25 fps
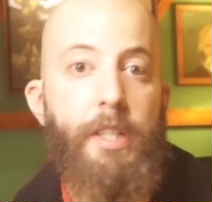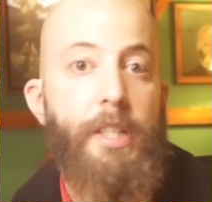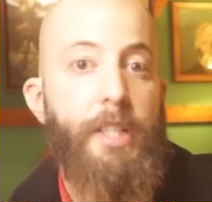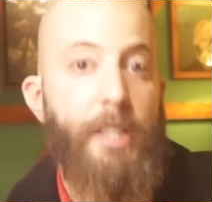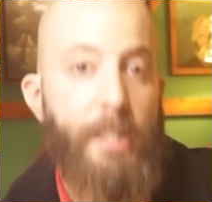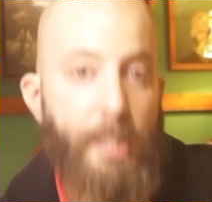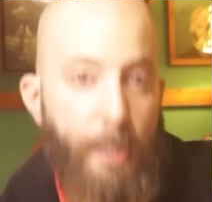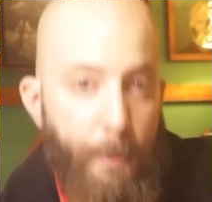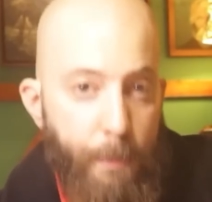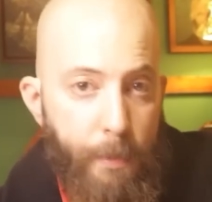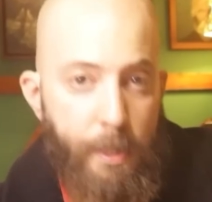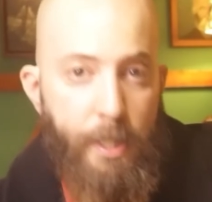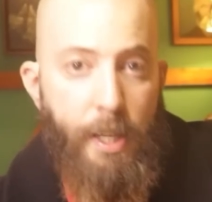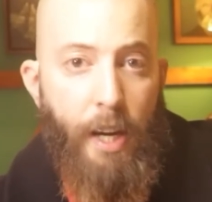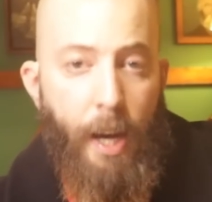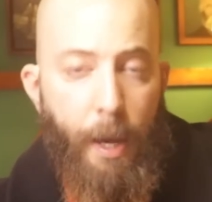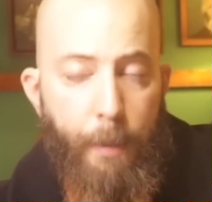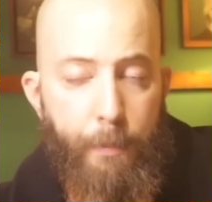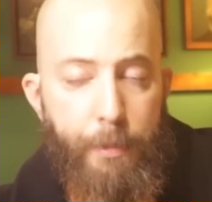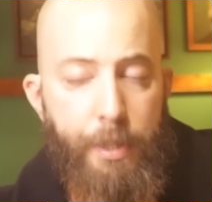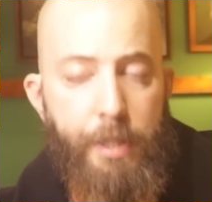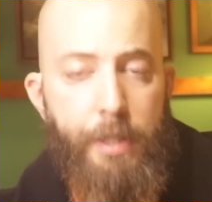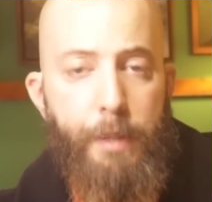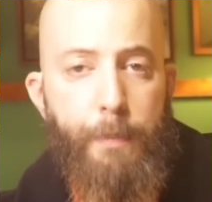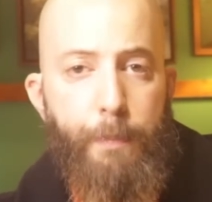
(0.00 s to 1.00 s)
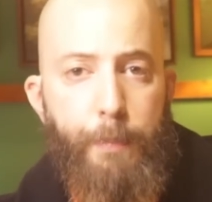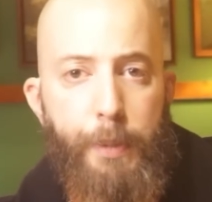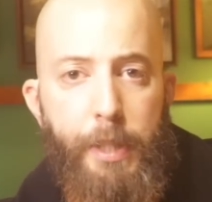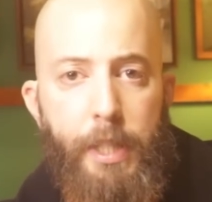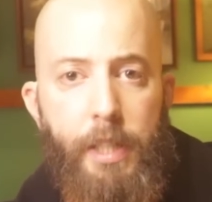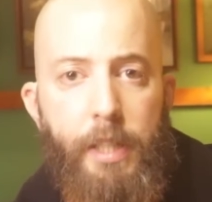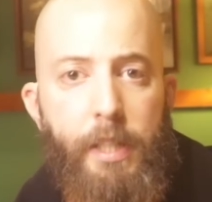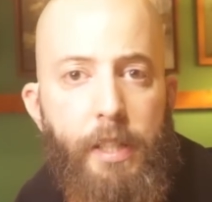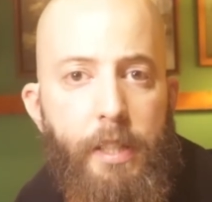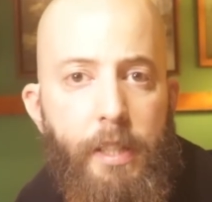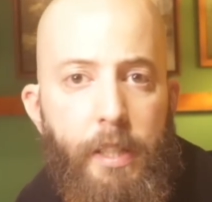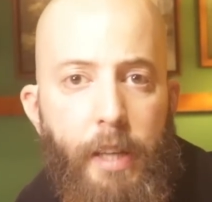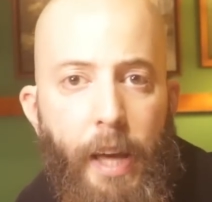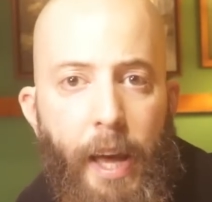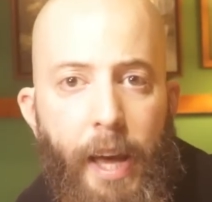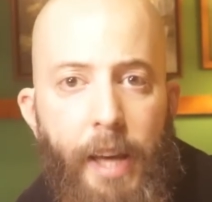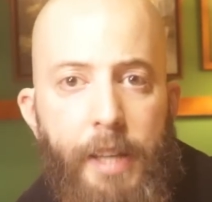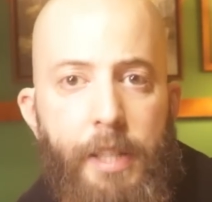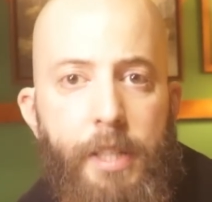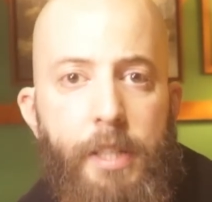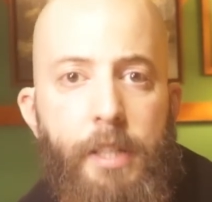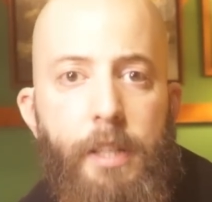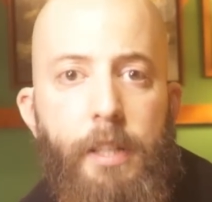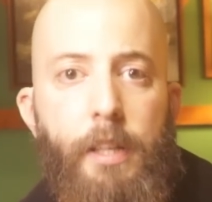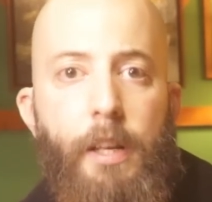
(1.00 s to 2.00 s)
sometimes depicted
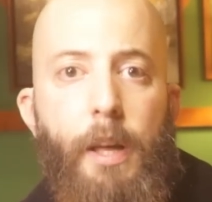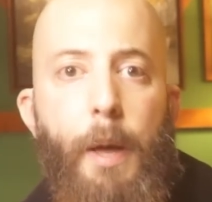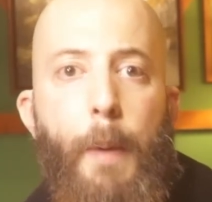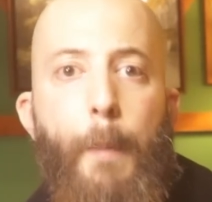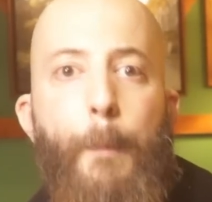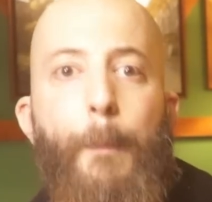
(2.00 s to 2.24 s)
as